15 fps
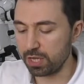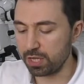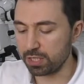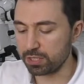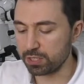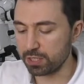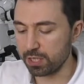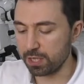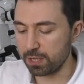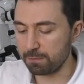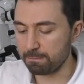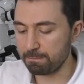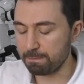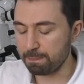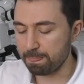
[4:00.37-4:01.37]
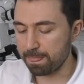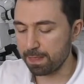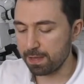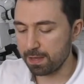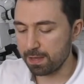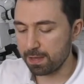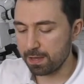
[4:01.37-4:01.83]
it's
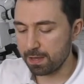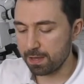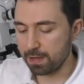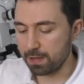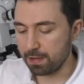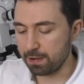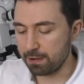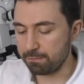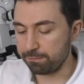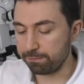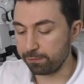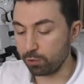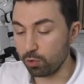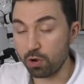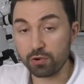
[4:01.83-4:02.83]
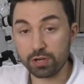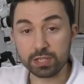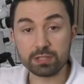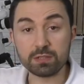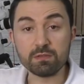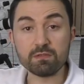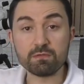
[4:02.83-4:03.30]

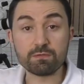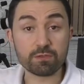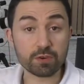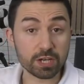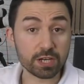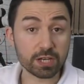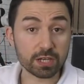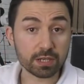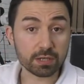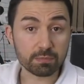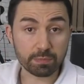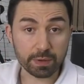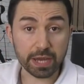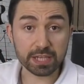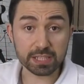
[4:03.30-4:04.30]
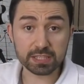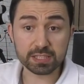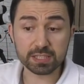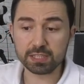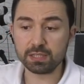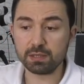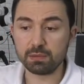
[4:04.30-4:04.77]
fluoride-free
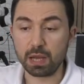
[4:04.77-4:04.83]
pastes,